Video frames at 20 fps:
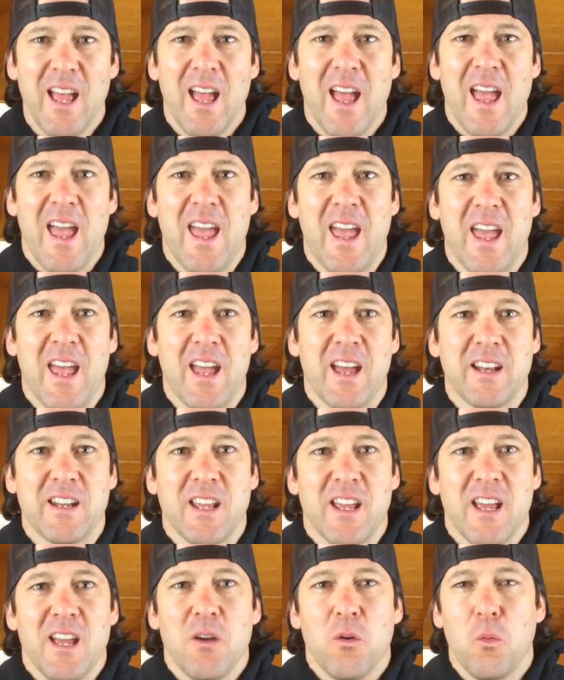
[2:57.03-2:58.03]
And
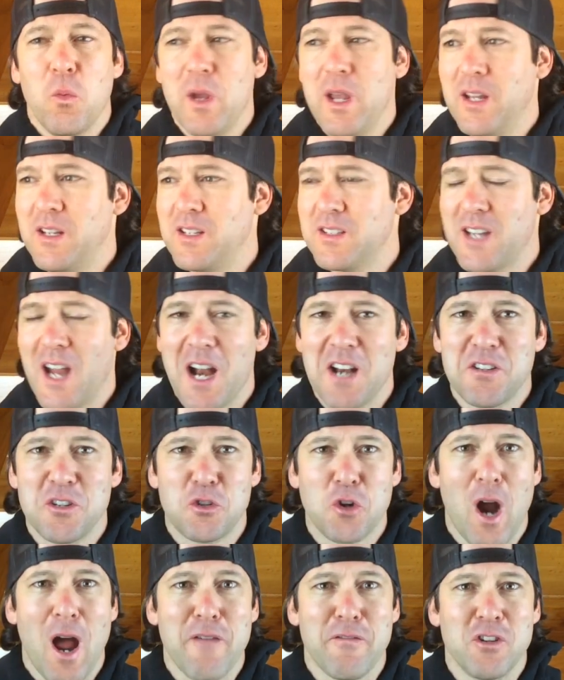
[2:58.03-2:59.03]
we decided to
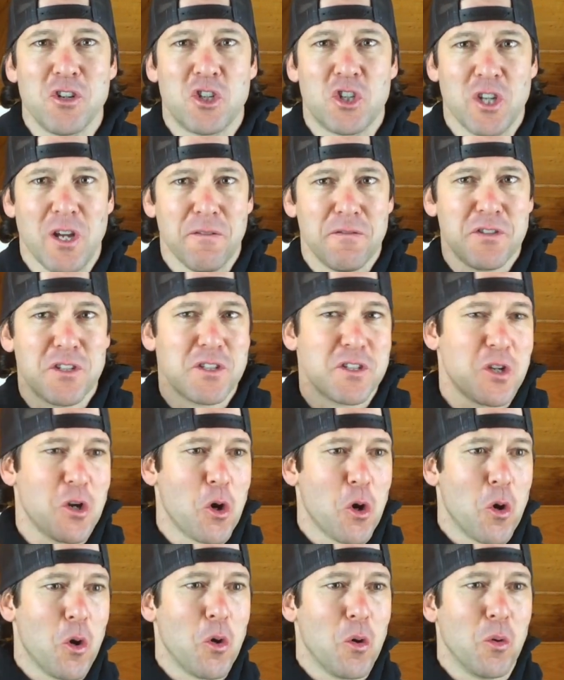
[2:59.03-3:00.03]
drive in shifts,
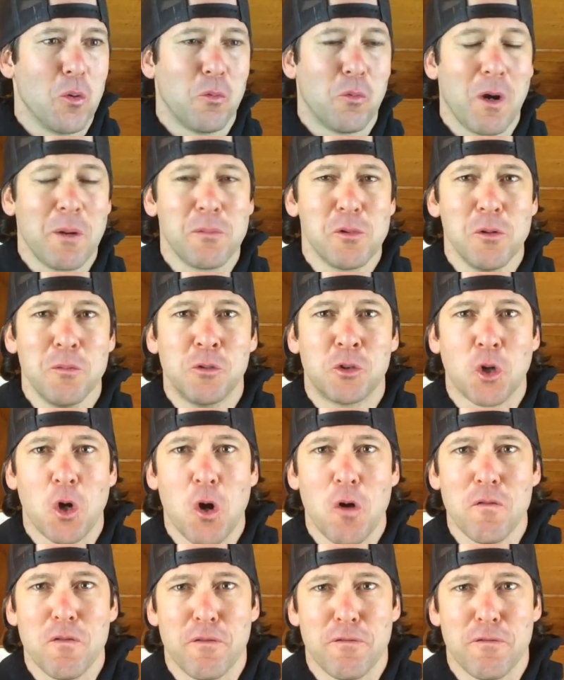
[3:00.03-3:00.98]
so Ringbloom drove the